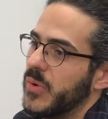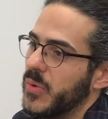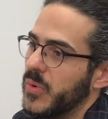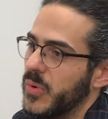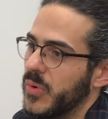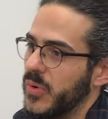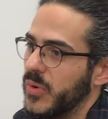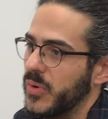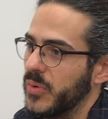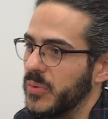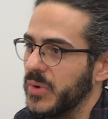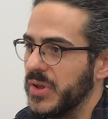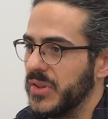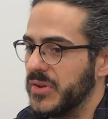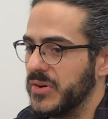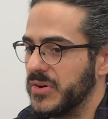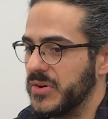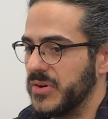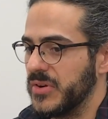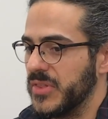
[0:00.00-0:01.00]
or
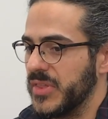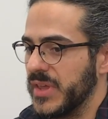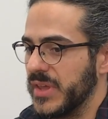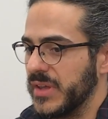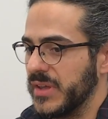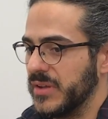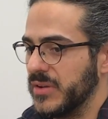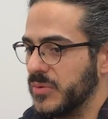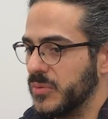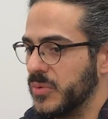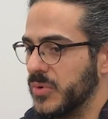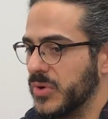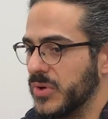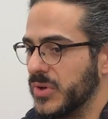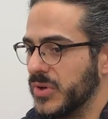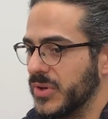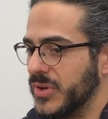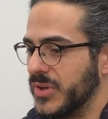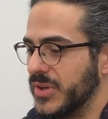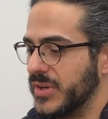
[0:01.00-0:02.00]
whether they
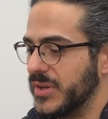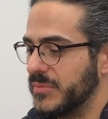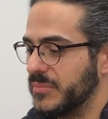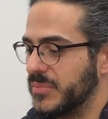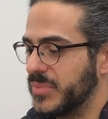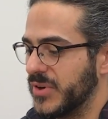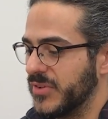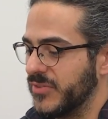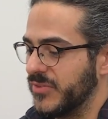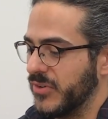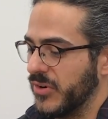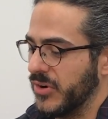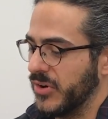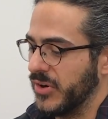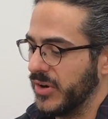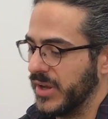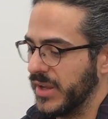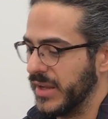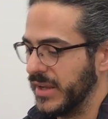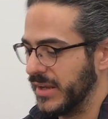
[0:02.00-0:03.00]
would
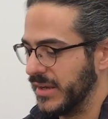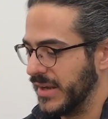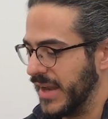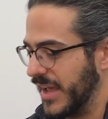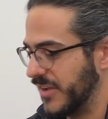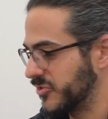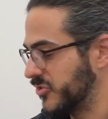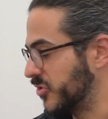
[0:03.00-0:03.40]
prefer a